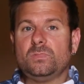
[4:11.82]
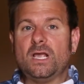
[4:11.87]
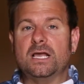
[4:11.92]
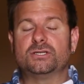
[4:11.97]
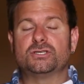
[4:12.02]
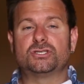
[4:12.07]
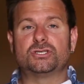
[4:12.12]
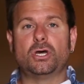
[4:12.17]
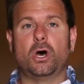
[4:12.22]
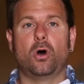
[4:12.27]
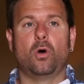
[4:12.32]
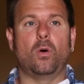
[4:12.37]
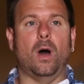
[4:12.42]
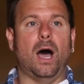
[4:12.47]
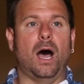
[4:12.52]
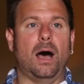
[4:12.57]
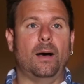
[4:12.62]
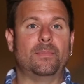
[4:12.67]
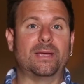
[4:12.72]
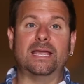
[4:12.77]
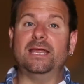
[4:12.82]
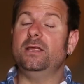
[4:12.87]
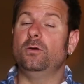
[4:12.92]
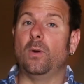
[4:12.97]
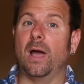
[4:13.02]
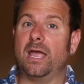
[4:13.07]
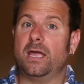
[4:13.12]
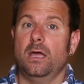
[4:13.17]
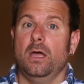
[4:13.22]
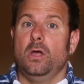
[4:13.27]
And so,
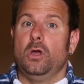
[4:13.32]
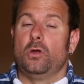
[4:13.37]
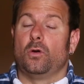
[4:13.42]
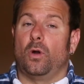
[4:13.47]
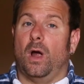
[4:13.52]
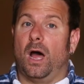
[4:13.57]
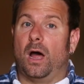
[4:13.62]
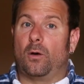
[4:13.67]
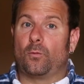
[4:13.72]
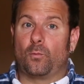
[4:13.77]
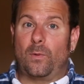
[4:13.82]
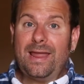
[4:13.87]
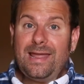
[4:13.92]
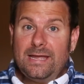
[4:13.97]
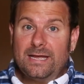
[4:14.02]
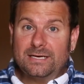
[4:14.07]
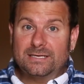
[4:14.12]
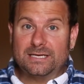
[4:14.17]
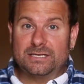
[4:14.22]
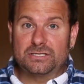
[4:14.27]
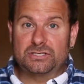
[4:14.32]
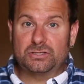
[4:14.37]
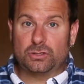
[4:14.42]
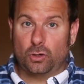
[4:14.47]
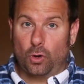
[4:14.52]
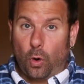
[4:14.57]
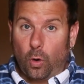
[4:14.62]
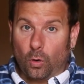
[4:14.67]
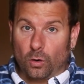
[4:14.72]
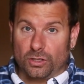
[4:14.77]
anyway, Ray Higdon's
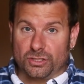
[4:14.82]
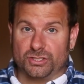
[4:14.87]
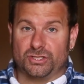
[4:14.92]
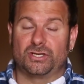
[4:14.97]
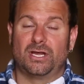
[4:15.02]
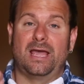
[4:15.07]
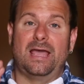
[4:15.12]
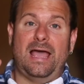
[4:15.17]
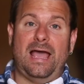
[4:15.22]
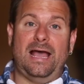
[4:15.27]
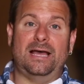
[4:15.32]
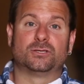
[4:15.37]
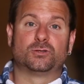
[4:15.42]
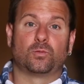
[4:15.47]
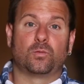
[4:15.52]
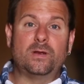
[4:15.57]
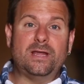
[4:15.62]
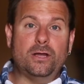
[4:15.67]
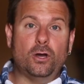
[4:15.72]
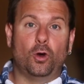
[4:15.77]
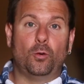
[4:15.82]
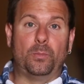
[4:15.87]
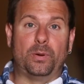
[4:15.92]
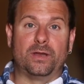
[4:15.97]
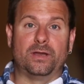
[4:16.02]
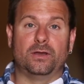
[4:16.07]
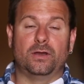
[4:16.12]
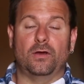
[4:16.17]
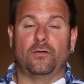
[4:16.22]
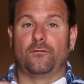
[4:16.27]
course has
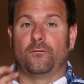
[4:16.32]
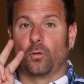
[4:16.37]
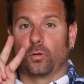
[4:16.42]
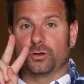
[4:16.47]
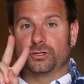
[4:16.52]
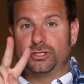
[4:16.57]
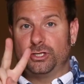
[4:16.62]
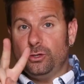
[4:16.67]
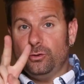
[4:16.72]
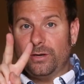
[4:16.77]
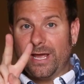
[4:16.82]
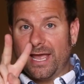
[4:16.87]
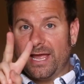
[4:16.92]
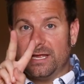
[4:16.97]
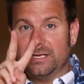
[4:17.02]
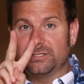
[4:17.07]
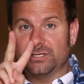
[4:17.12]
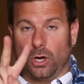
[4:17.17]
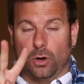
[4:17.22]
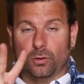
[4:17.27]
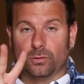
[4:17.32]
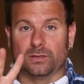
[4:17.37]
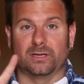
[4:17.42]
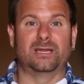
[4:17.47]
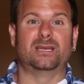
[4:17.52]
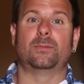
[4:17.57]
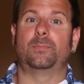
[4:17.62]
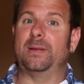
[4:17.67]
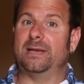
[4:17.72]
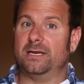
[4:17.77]
reopened for 2 days
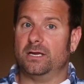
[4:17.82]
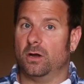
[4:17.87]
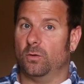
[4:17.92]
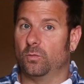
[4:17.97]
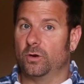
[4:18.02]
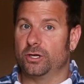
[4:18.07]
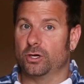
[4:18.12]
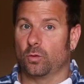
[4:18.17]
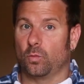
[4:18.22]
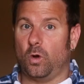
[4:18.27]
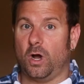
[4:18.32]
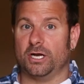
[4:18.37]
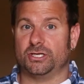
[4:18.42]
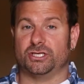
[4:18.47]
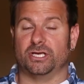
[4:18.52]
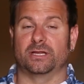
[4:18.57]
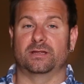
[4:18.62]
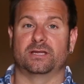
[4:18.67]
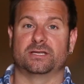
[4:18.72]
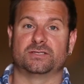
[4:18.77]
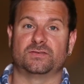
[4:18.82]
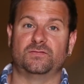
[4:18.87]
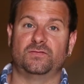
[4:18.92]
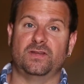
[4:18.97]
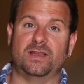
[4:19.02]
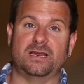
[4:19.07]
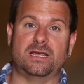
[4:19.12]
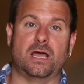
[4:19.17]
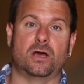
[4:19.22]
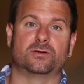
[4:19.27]
only, depending on when you're watching this
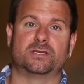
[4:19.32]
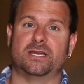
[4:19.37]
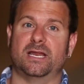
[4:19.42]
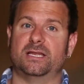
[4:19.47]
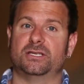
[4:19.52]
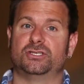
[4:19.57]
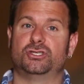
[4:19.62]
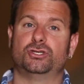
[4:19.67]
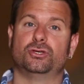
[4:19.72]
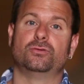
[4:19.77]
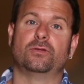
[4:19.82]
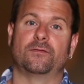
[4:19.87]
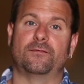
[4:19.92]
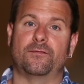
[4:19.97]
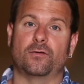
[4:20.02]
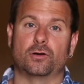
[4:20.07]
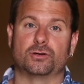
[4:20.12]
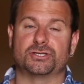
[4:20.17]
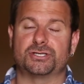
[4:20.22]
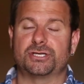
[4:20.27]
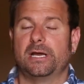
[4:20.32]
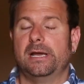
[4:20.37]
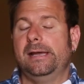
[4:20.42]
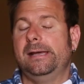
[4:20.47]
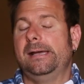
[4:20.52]
video. Today is June the 1st.